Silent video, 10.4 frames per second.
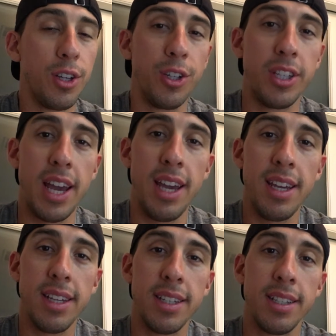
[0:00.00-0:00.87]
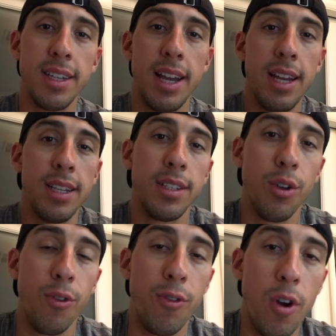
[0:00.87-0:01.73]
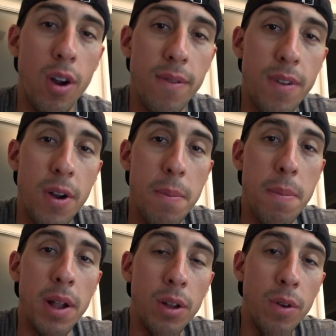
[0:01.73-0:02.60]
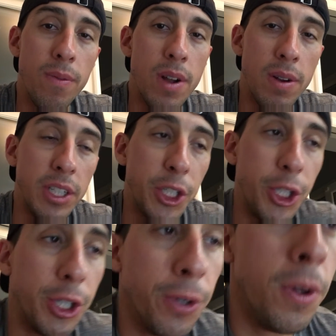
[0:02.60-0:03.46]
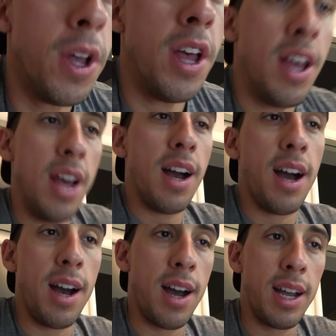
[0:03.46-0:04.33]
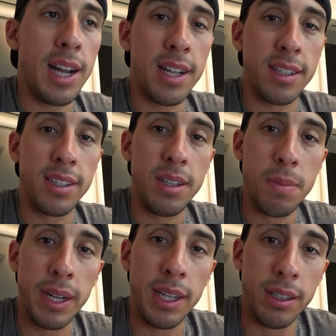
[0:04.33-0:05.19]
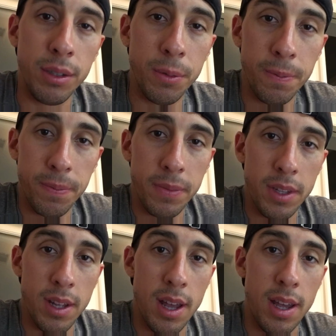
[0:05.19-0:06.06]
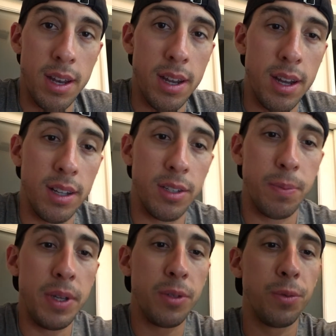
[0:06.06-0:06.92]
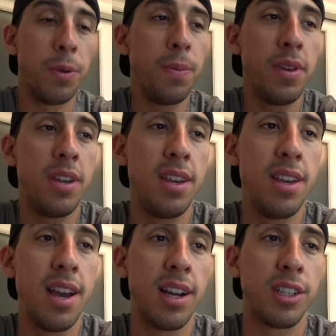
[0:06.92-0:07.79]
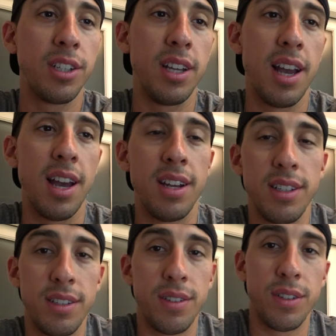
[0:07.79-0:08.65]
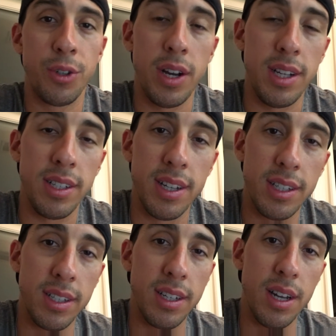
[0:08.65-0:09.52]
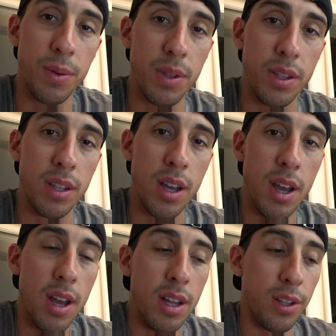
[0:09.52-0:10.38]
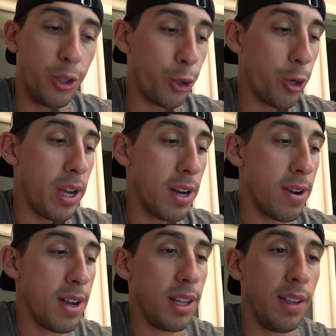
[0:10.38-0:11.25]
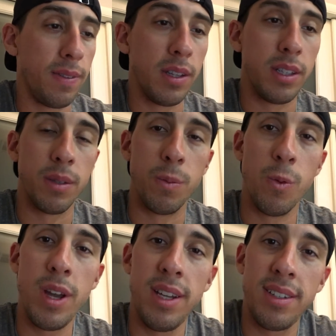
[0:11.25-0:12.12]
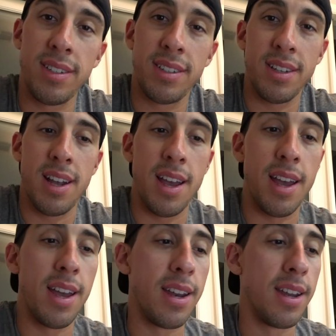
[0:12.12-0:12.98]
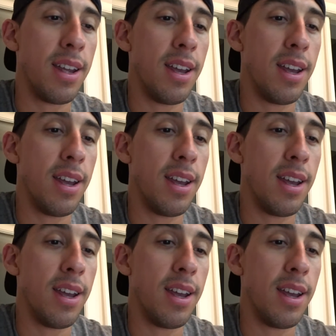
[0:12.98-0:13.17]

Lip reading: Good day today so far, very mellow, very chill. I got to see Miguelito and speak to him. He actually had his training session today with the trainer and lifted some weights, and